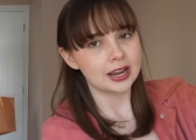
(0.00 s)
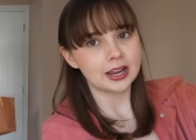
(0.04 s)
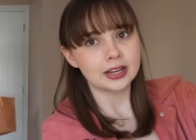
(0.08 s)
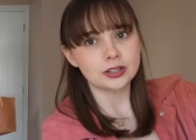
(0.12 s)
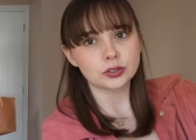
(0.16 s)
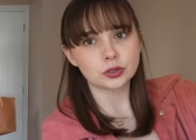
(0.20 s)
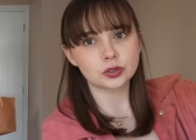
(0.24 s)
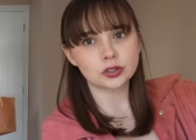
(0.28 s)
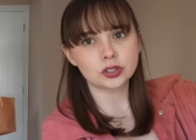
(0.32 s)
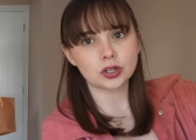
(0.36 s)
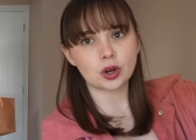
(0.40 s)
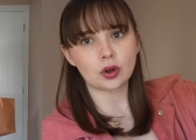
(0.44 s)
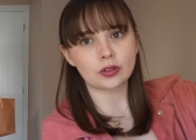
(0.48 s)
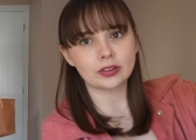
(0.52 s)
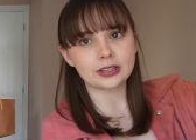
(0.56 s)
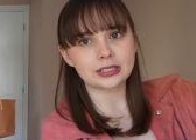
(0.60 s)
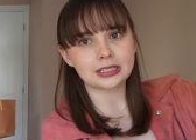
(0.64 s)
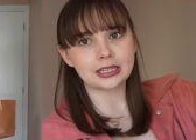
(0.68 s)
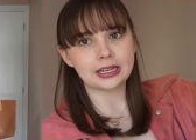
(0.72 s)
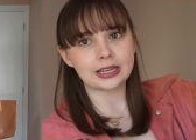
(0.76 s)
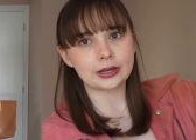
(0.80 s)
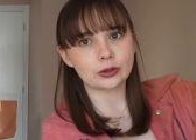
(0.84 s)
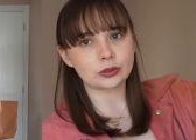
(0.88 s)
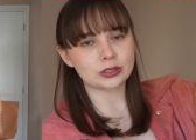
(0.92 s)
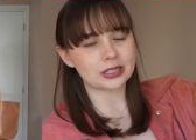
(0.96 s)
It's also got this
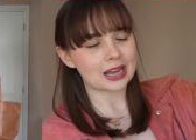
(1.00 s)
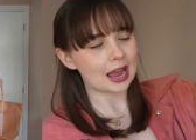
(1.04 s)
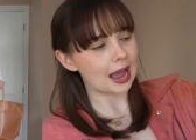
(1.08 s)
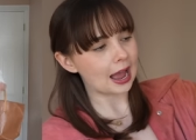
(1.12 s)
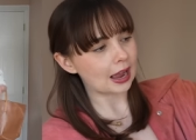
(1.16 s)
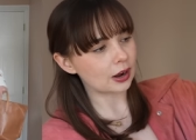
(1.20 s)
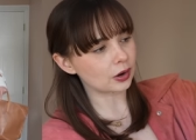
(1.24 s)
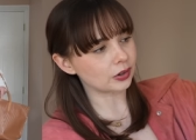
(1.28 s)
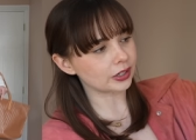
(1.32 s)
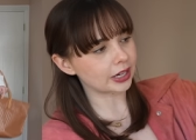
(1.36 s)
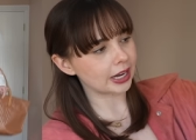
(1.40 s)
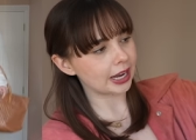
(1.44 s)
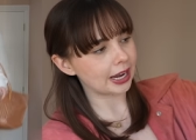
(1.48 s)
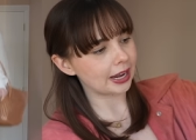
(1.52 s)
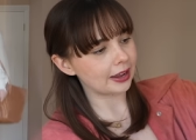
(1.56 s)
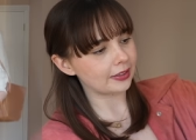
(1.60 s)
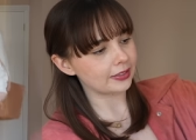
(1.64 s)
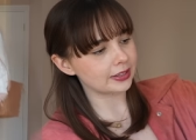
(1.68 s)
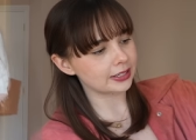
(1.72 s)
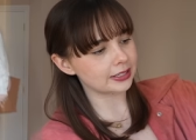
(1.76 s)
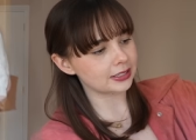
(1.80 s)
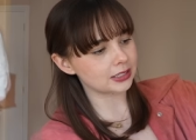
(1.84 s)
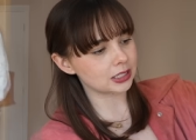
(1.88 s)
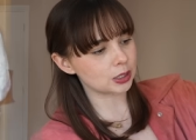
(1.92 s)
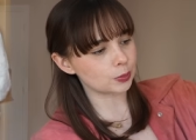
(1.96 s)
little tag on here.
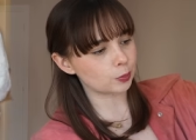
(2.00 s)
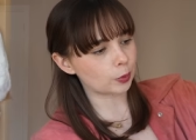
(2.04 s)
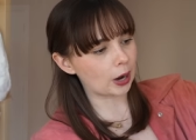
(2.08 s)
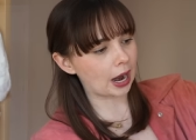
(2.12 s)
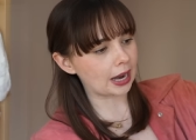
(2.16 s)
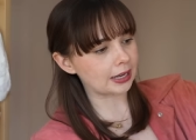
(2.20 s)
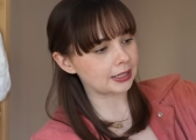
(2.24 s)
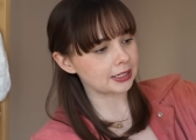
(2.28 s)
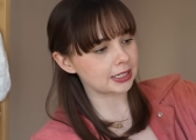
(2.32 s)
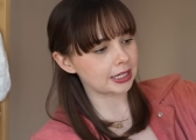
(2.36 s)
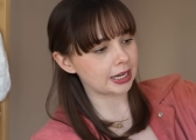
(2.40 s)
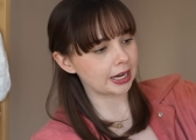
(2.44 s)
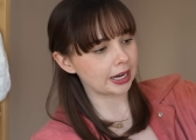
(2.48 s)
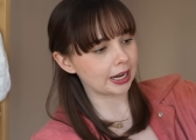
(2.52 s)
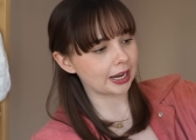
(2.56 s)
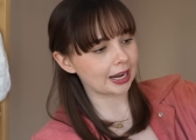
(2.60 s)
This is the branding.